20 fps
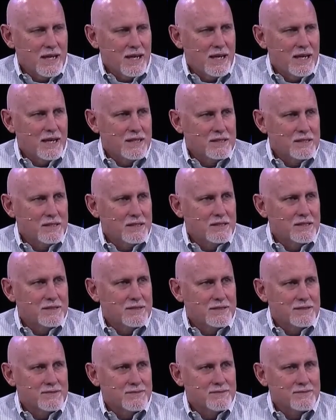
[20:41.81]
on
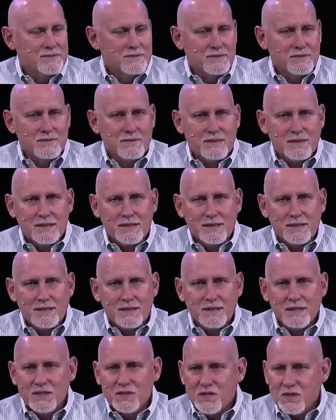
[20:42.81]

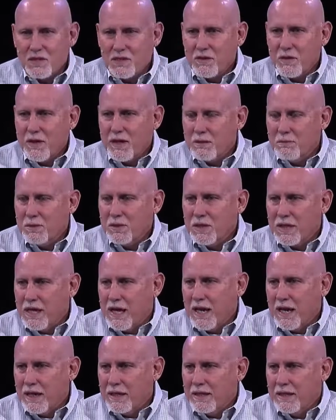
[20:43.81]
this incredible
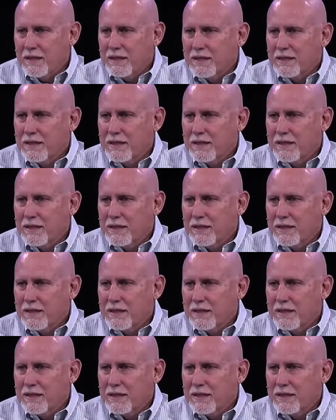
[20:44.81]
God